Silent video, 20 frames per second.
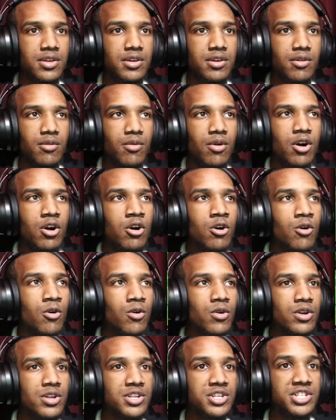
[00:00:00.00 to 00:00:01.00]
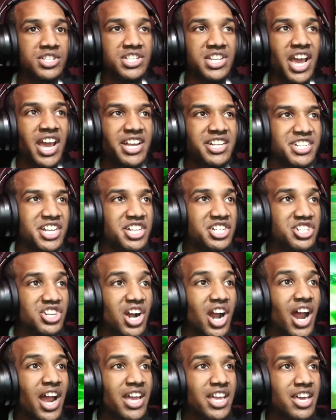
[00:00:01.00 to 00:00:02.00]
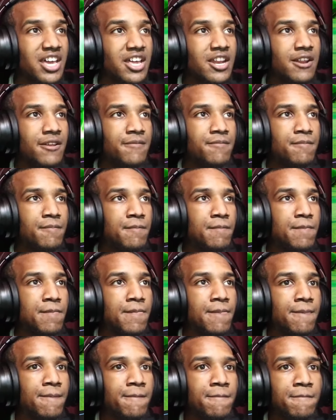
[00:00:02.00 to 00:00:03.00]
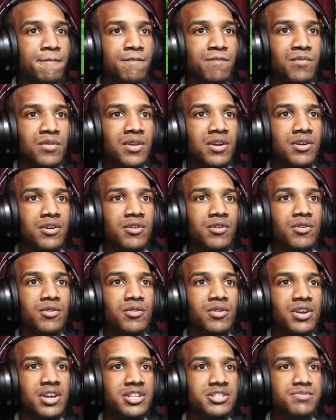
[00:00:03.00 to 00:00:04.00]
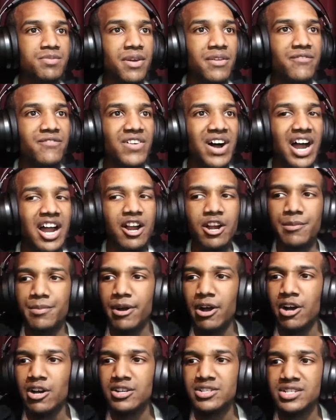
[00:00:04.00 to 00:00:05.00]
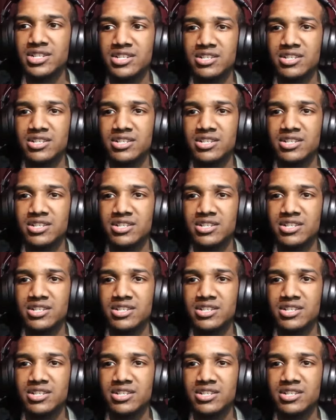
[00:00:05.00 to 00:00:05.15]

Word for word: Whoa, Dainty Dragon? we can spit fireballs?